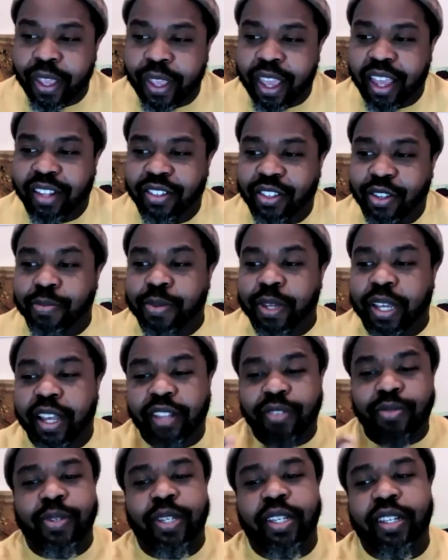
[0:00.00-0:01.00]
And so
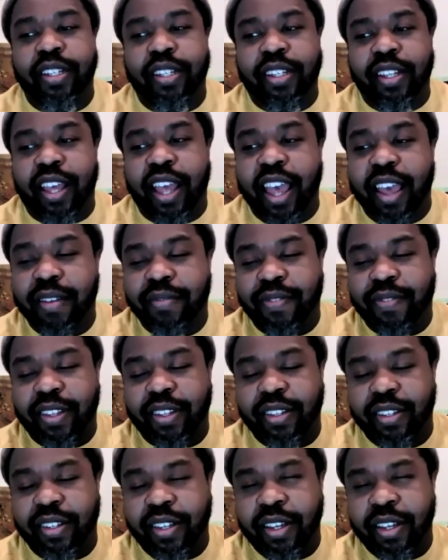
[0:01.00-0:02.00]
because we
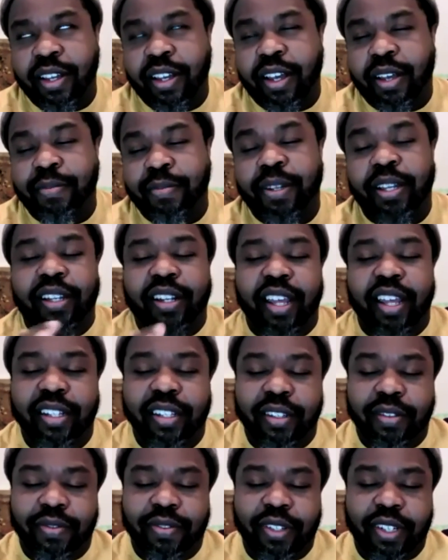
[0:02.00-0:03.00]
haven't
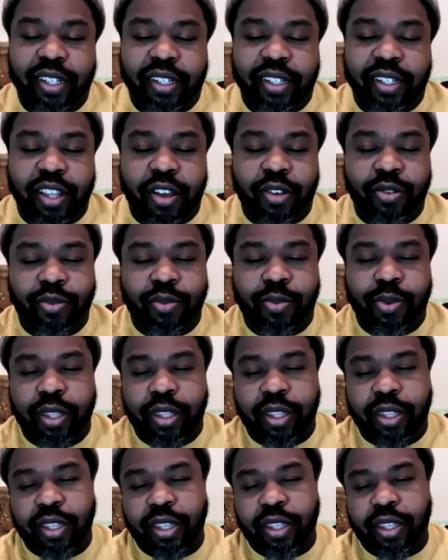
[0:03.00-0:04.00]
collectively dealt with
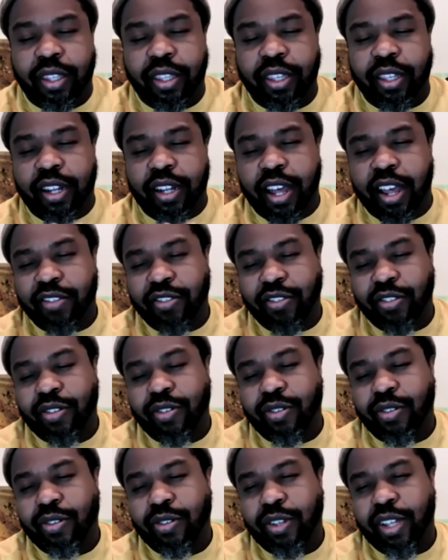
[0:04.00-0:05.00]
the
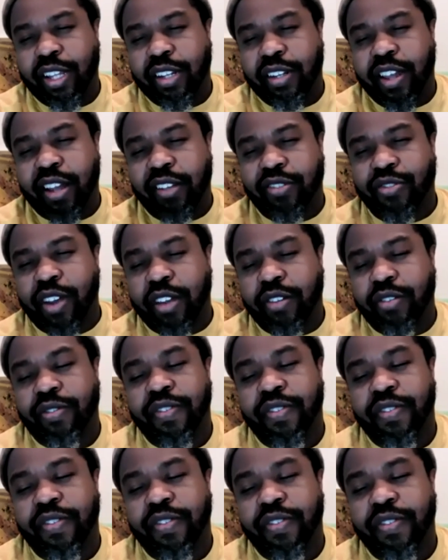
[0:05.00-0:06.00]
theological and doctrinal
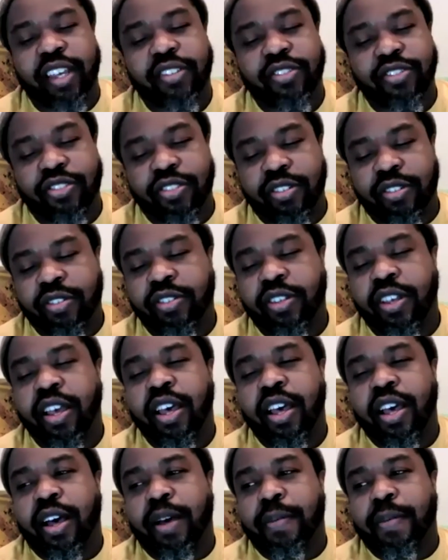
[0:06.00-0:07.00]
foundations
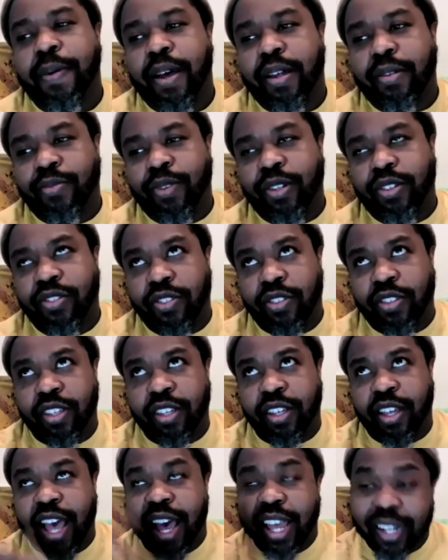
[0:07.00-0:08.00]
upon which
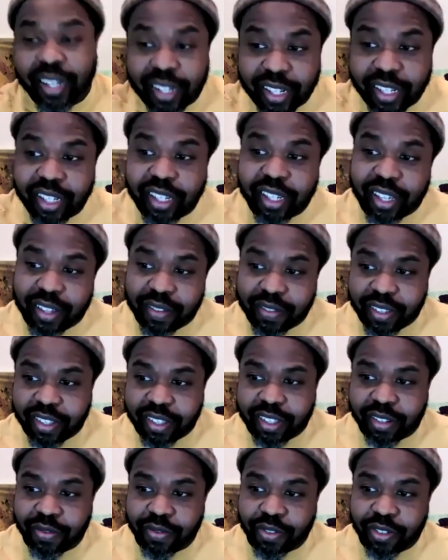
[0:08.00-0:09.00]
the idea of the
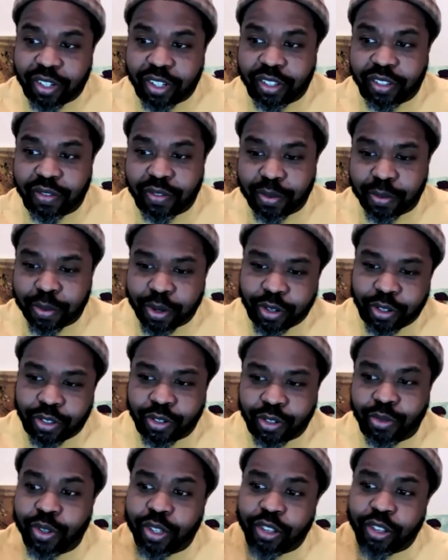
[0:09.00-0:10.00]
sinfulness of the person
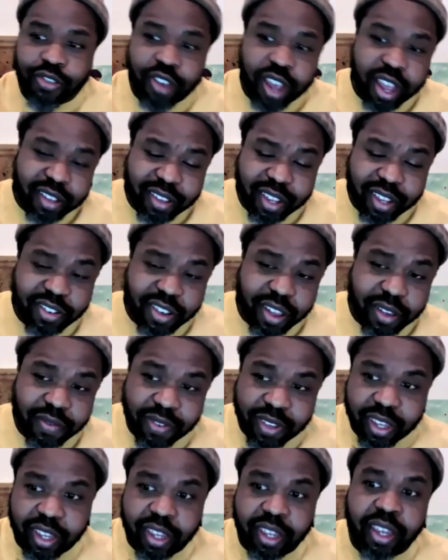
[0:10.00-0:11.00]
who contracts HIV
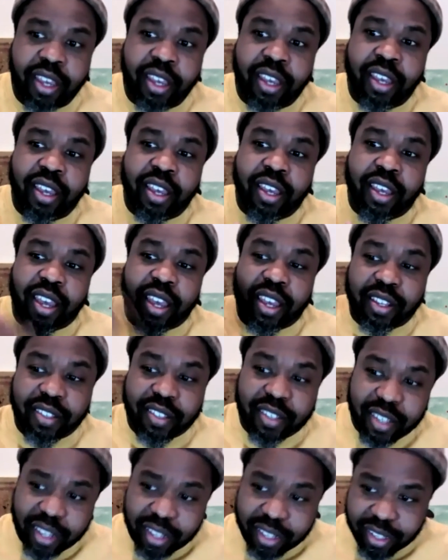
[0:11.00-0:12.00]

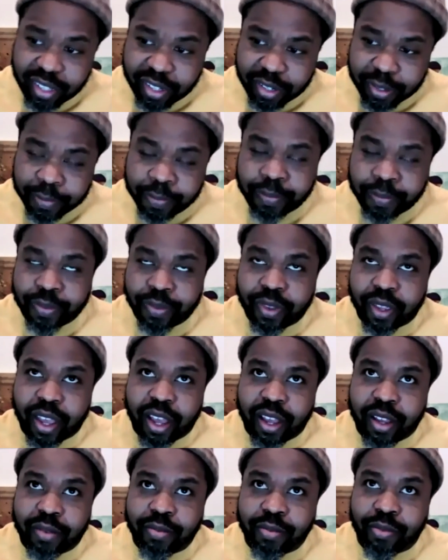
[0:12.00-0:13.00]
exists,
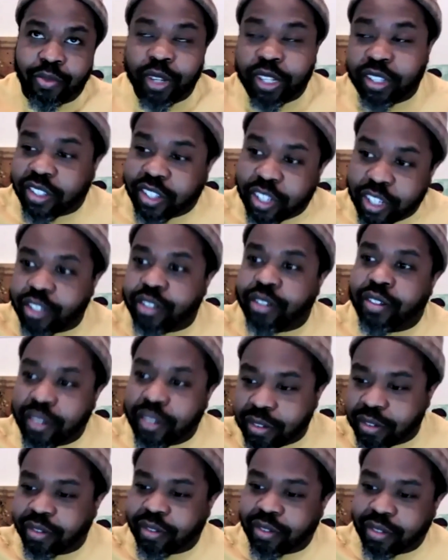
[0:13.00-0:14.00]
we
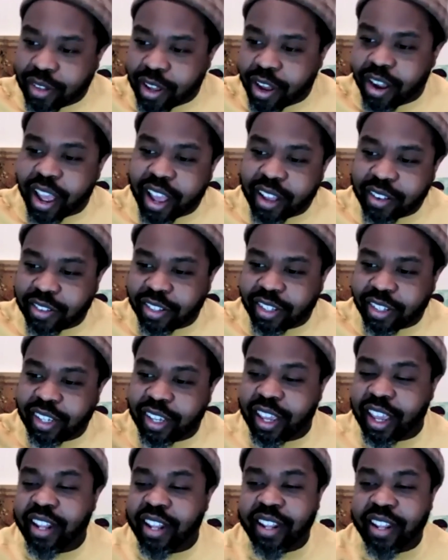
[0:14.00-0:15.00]
still are actually
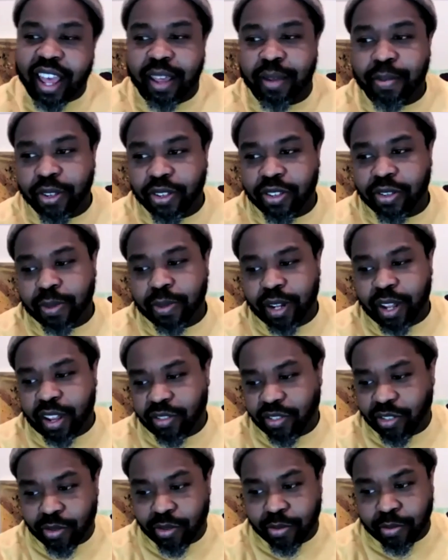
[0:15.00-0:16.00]
in that
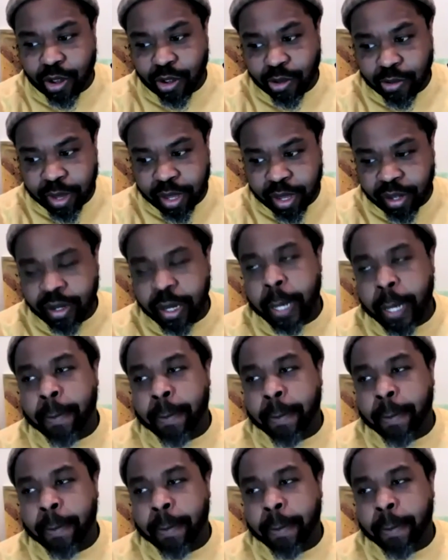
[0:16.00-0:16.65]
epistemological moment.